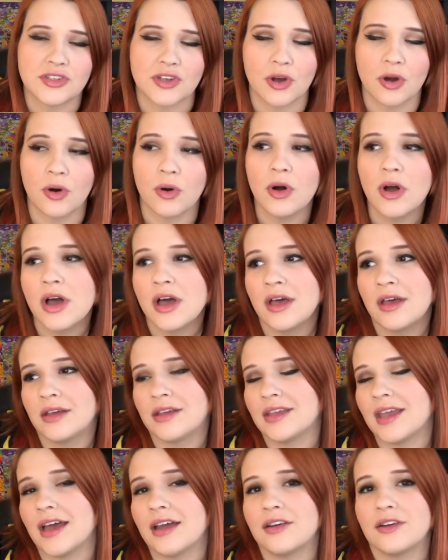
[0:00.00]
So
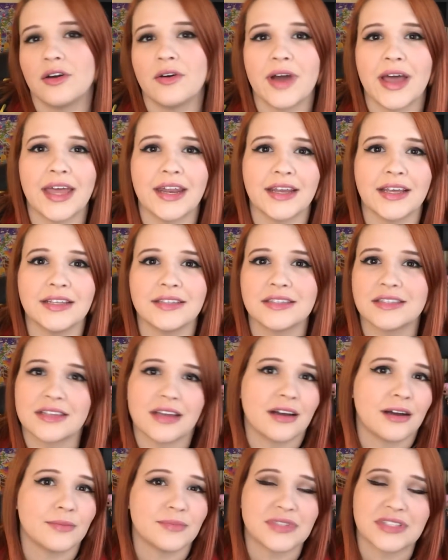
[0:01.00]
yeah, no edits,
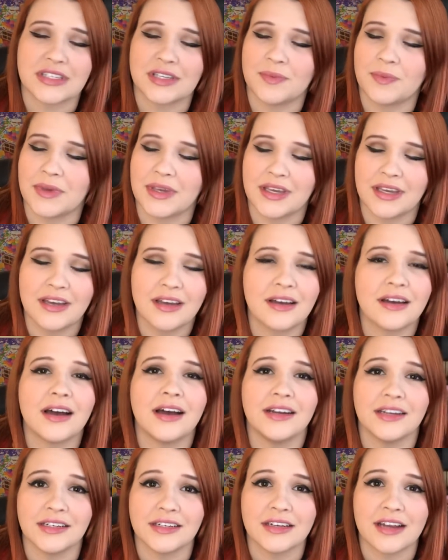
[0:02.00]
I'm sleepy,
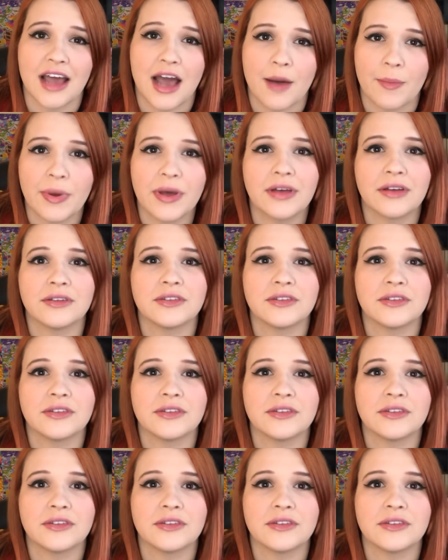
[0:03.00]
I need a nap.